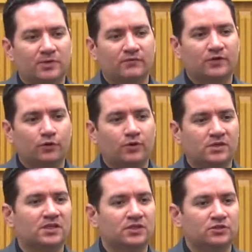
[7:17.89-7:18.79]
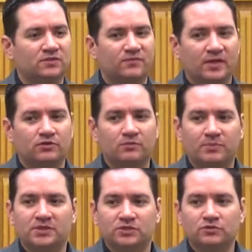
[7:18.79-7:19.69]
Pitt recorded that you can find on
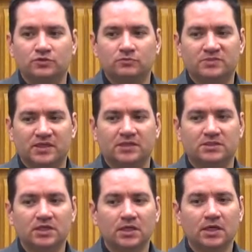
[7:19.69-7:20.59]
Pitt's YouTube site.